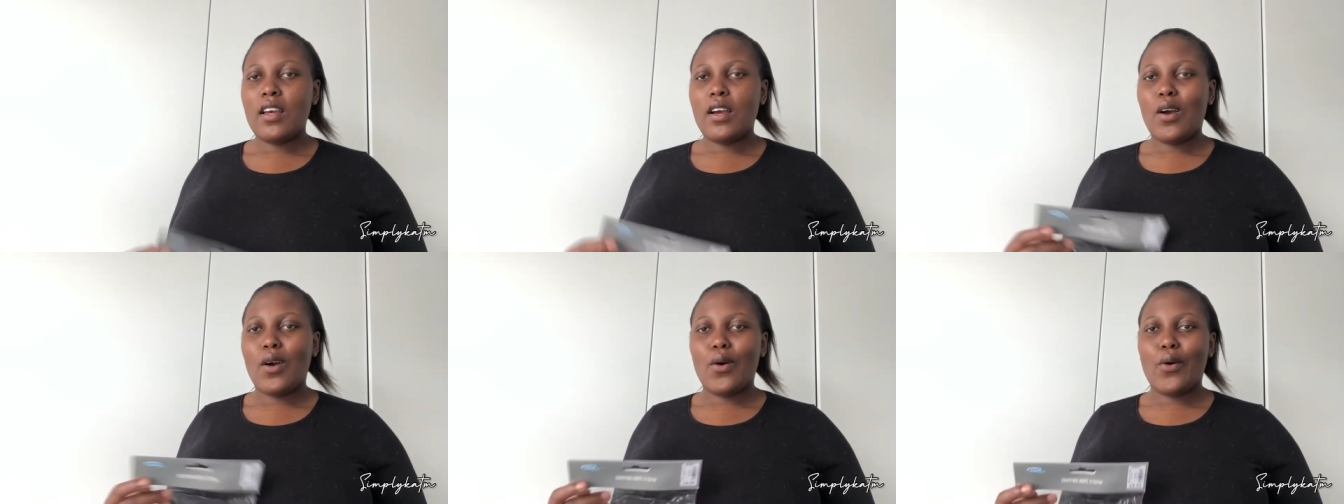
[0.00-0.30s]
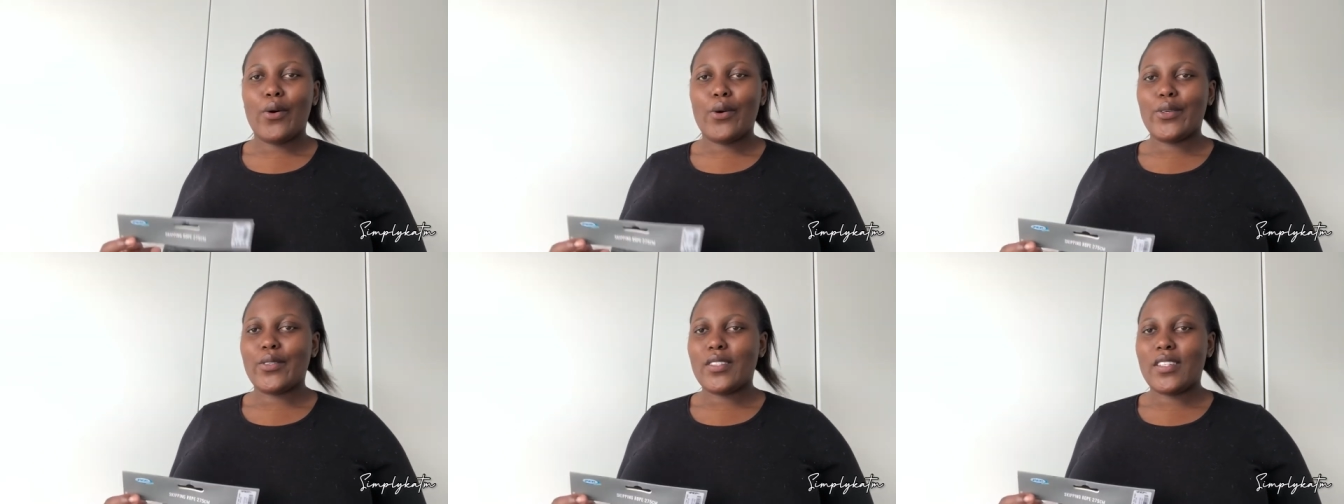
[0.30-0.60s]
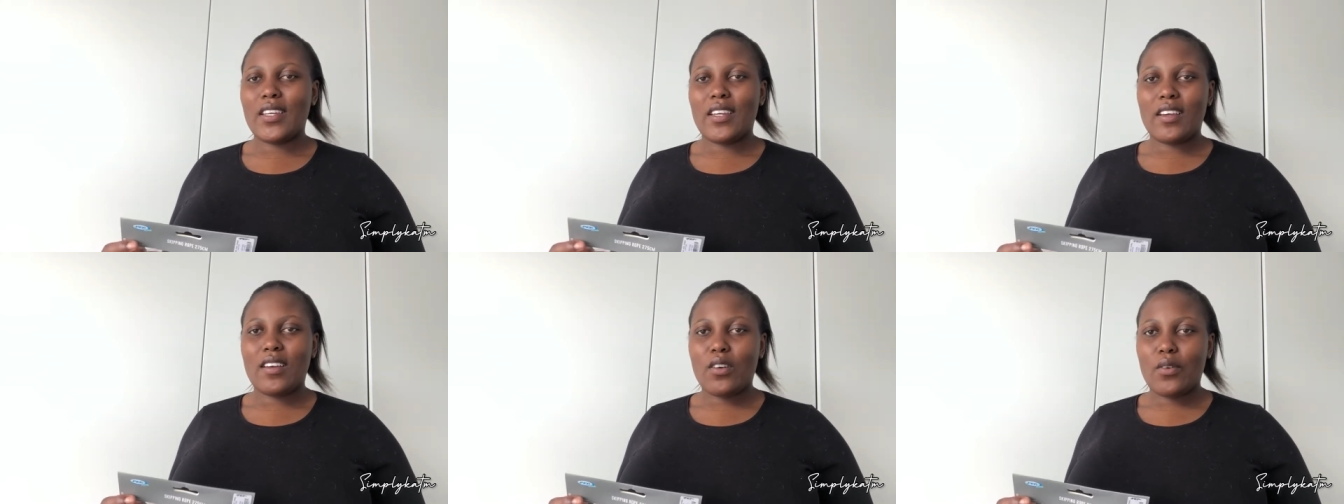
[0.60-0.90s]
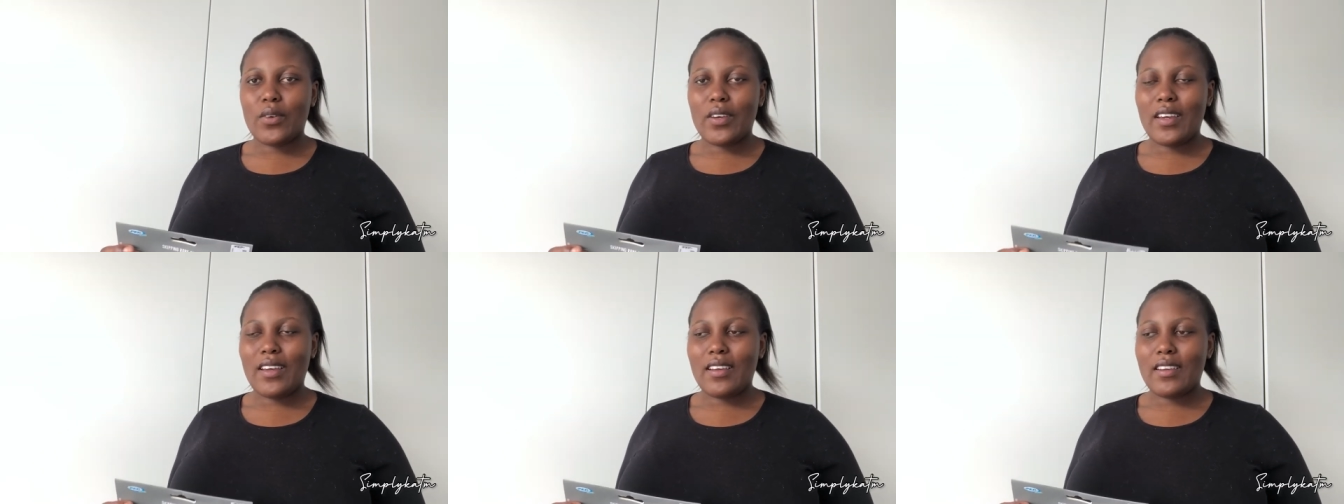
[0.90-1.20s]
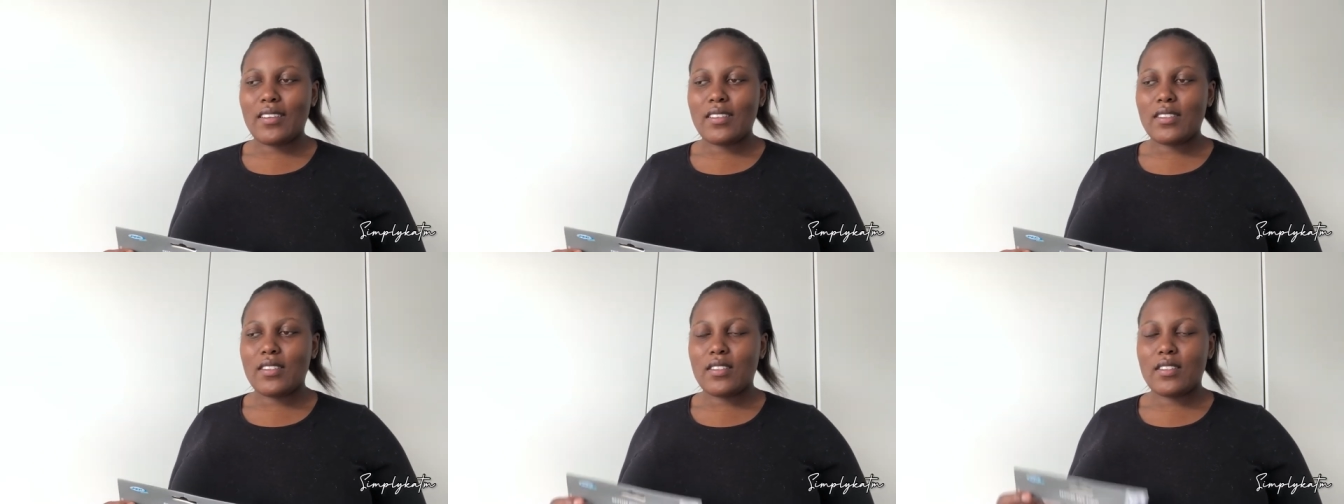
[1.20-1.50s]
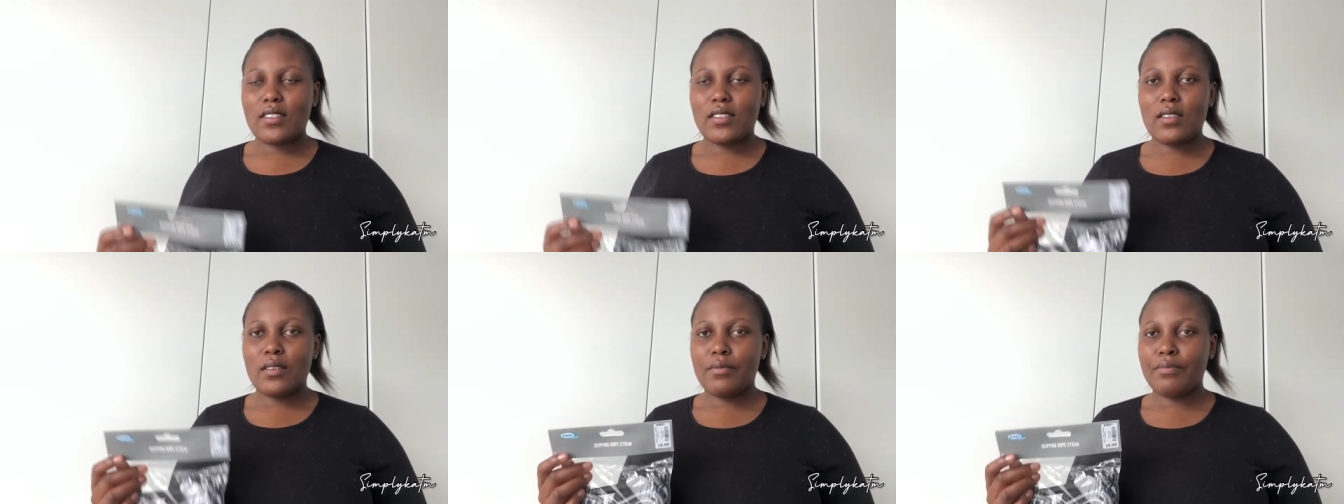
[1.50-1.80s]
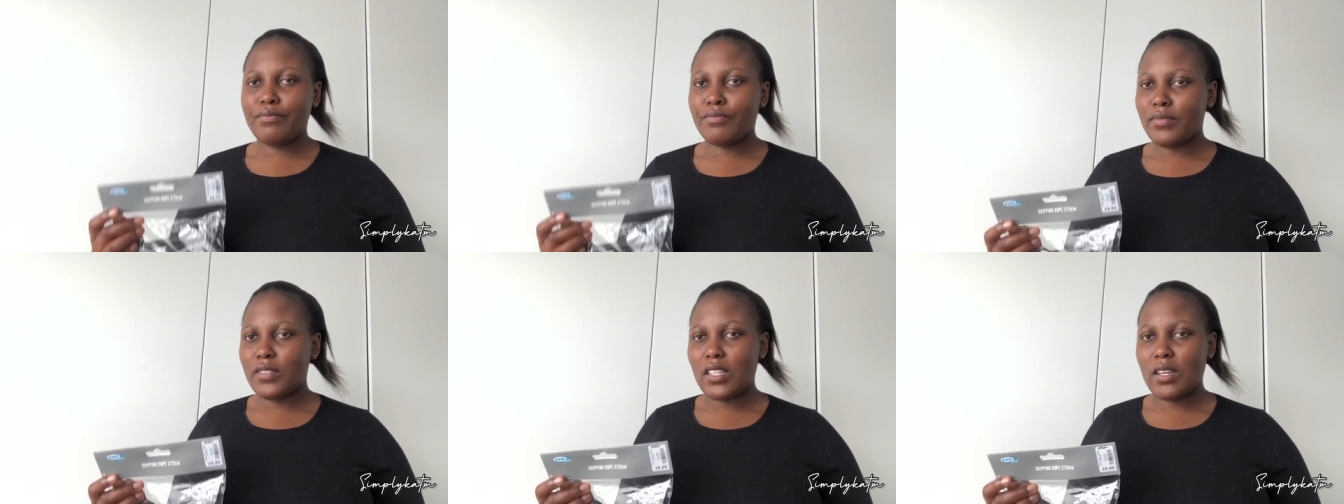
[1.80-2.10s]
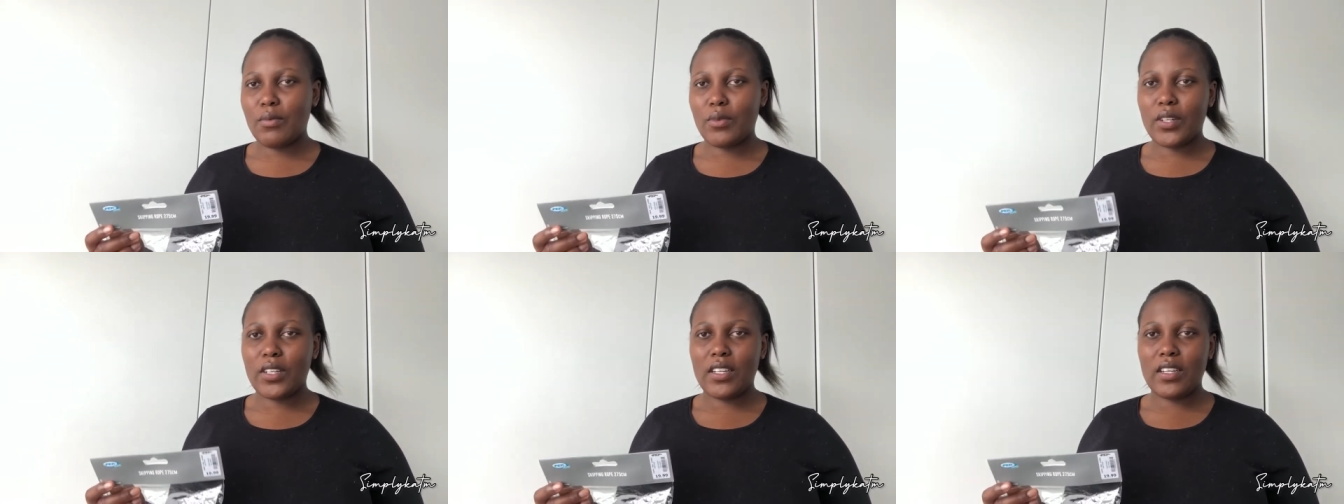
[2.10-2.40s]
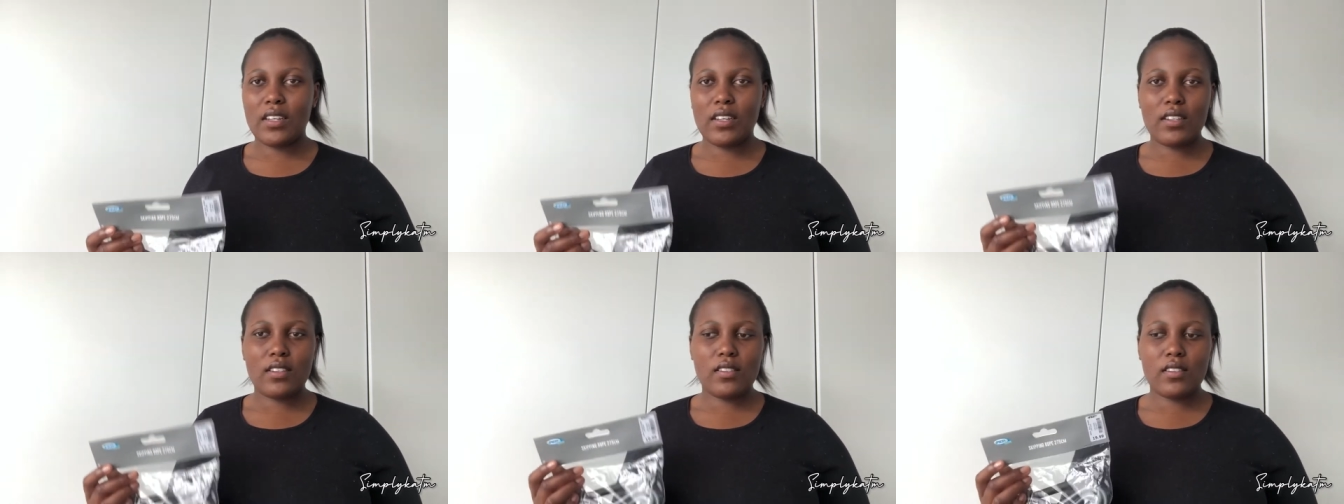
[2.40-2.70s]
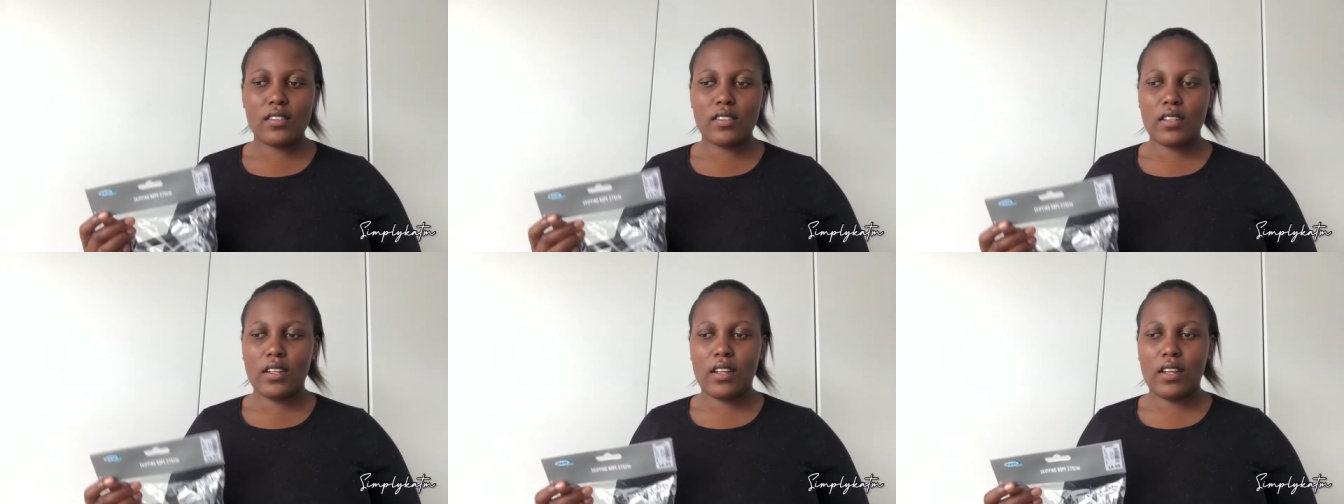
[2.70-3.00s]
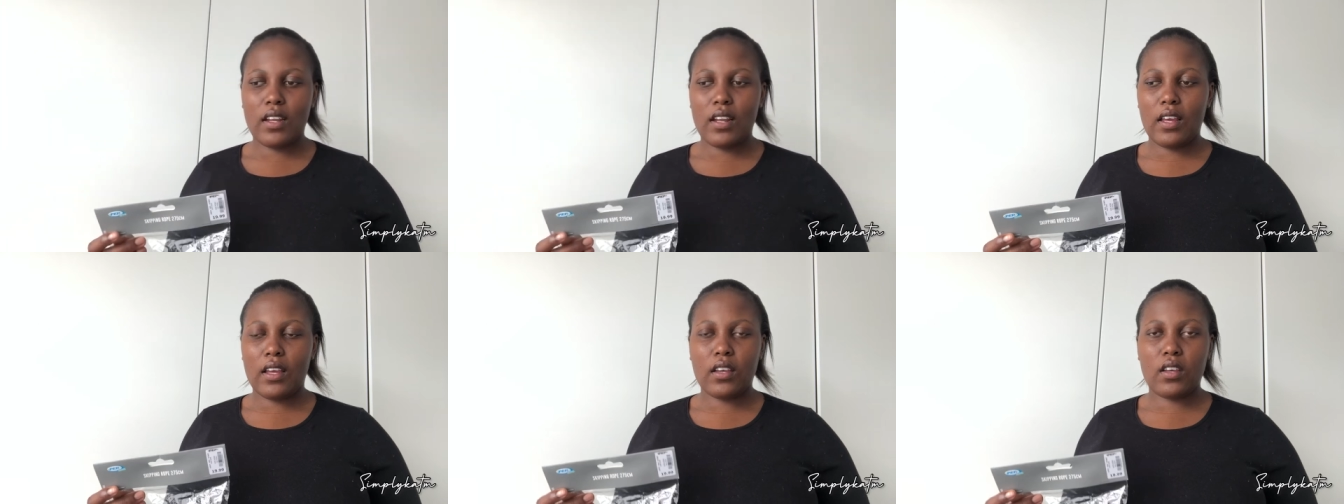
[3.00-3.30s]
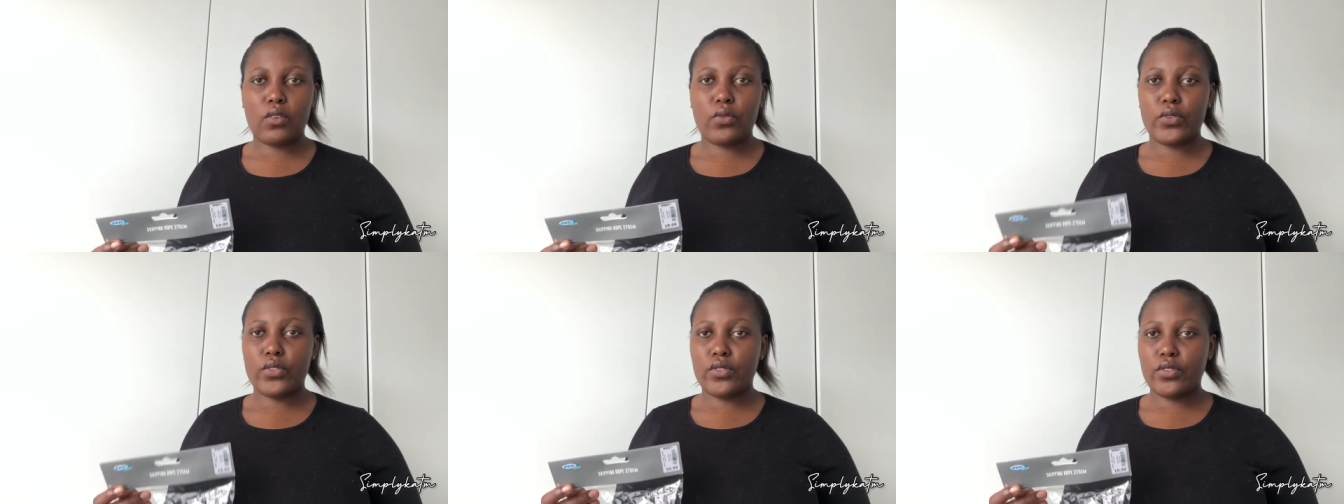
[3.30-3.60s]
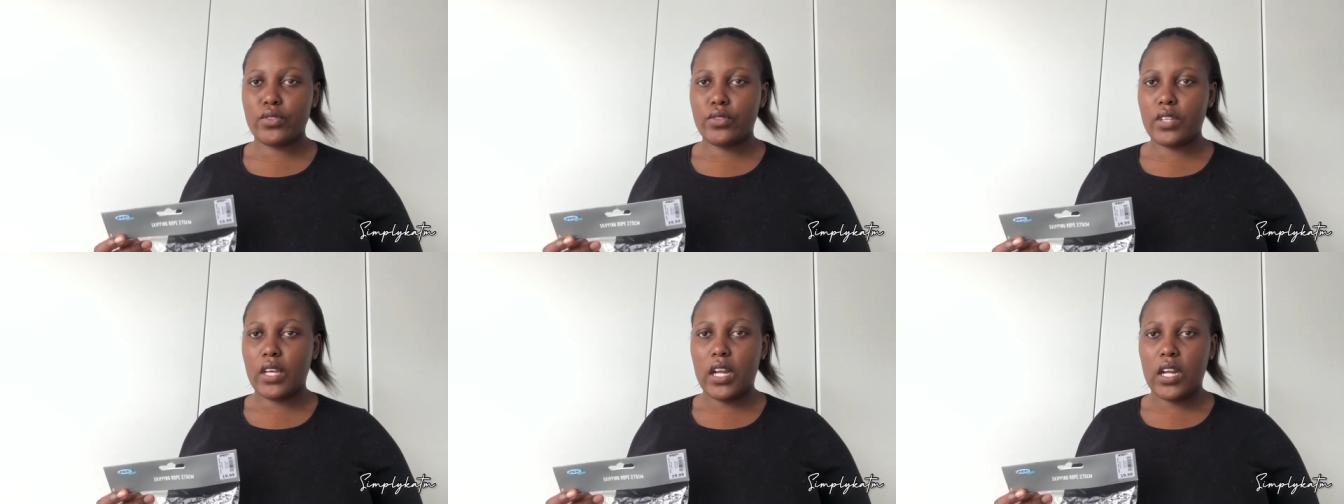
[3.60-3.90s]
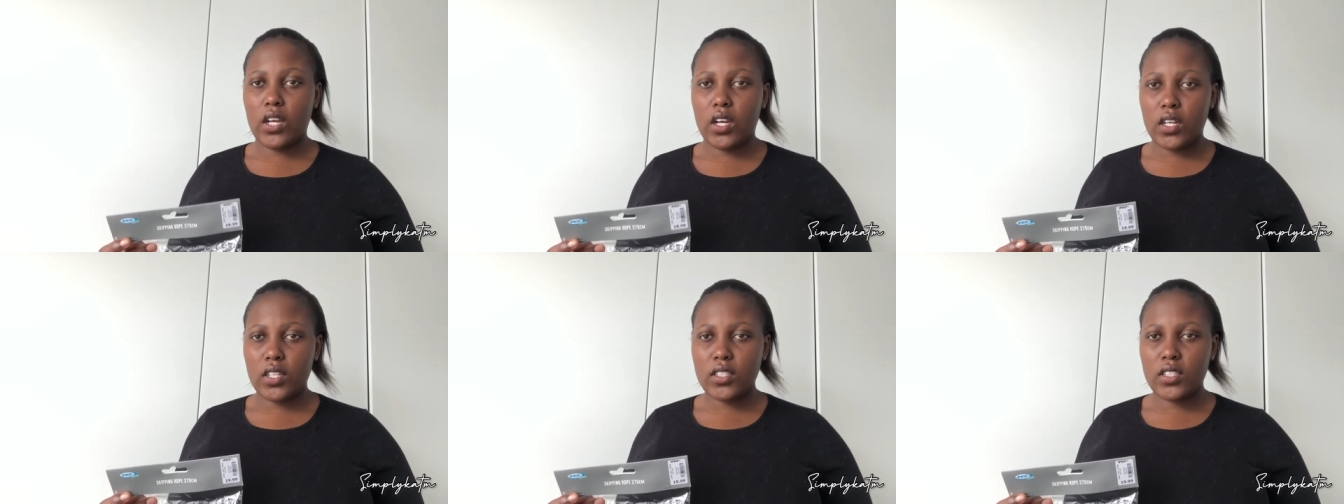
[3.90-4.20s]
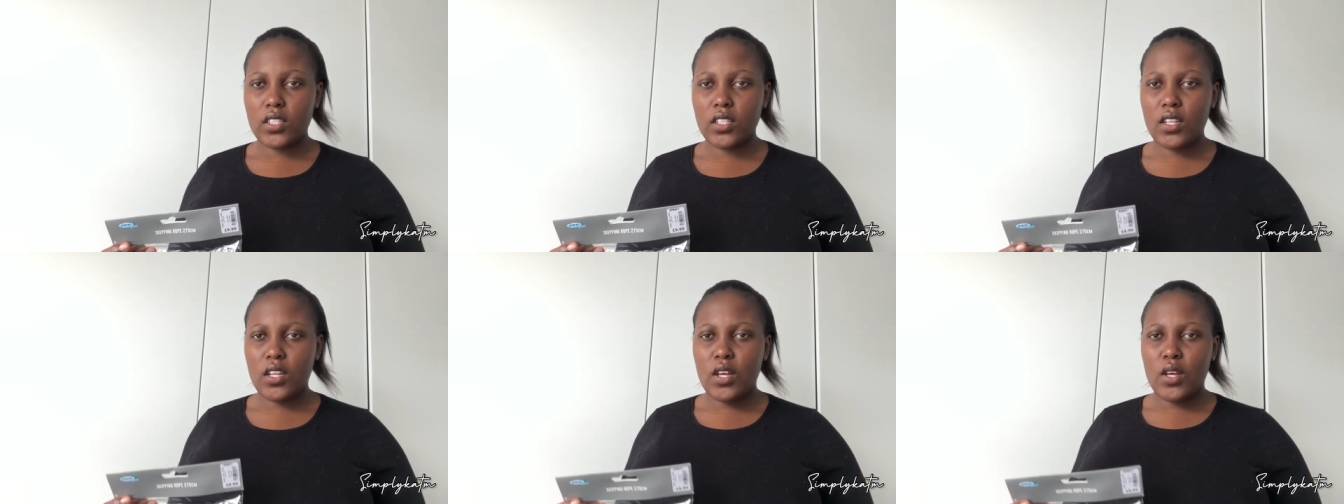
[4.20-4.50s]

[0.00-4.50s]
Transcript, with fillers: or takeaways, debonair, like it was a lot.